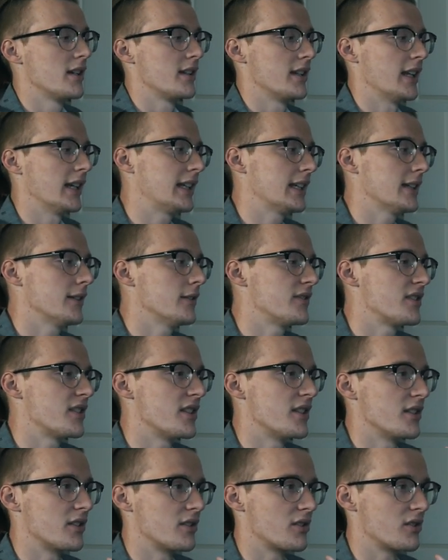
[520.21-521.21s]
That gives
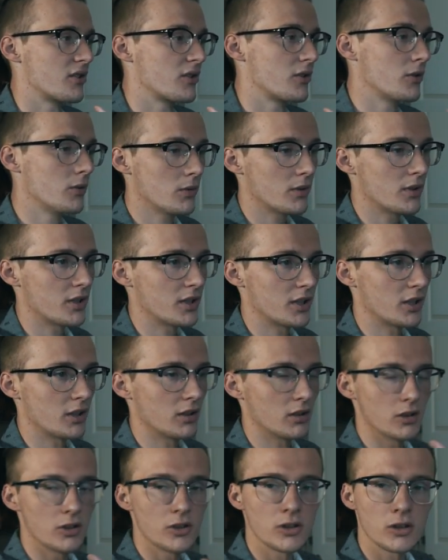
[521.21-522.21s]
this scooter a
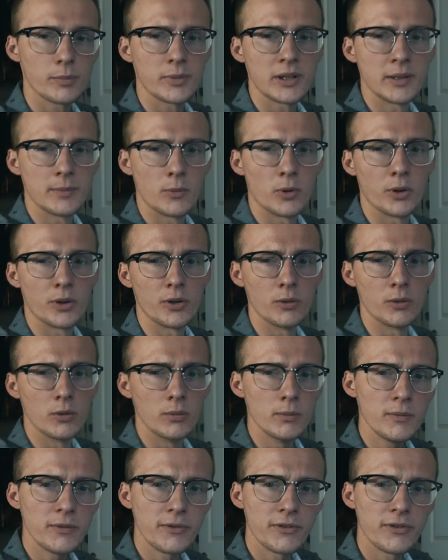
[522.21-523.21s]
little bit more
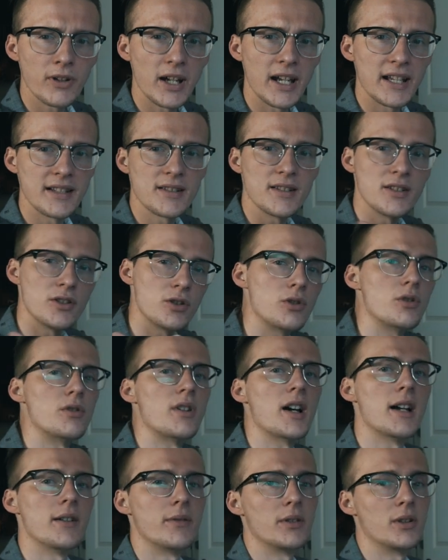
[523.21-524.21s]
oomph as he's
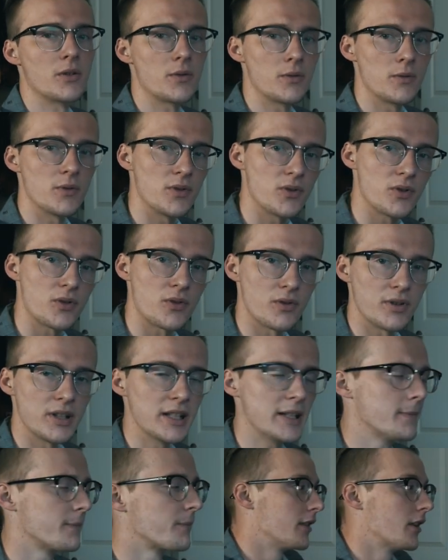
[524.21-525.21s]
driving through the
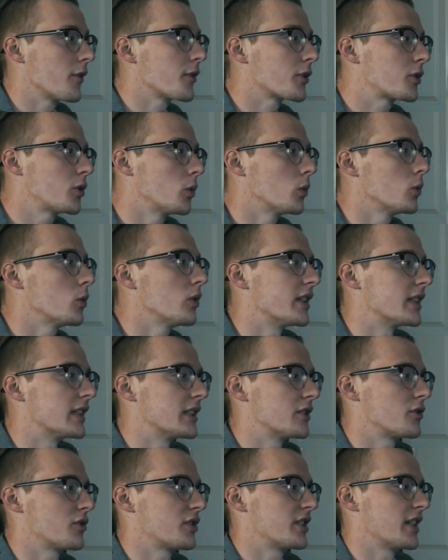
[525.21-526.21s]
street. Another cool and
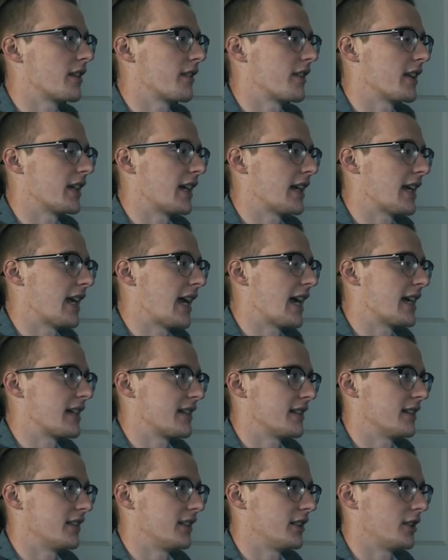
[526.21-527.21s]
interesting thing I
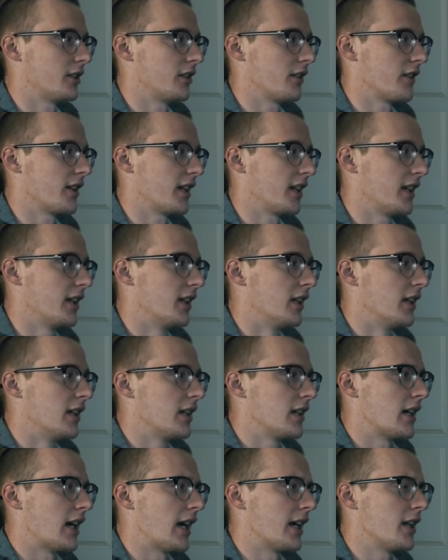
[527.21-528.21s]
added in here that
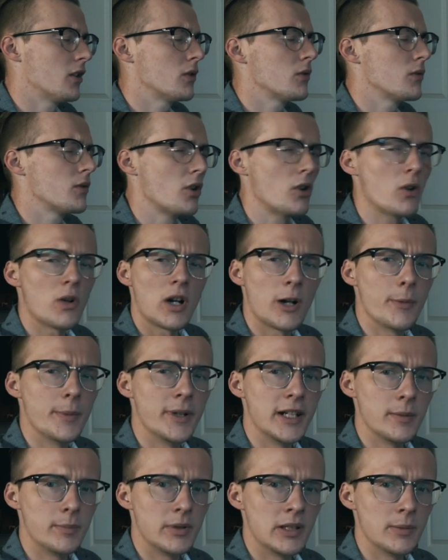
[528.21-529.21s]
I don't know how
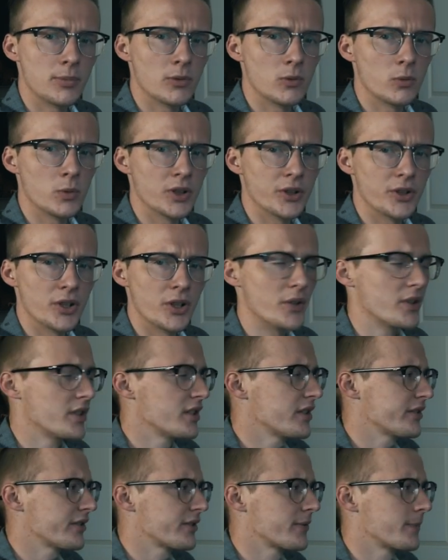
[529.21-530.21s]
many people will
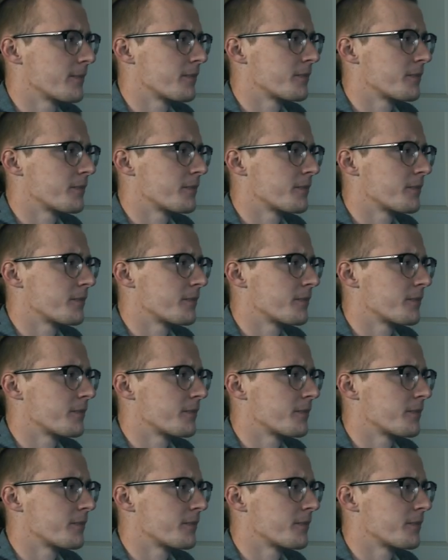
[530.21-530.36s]
notice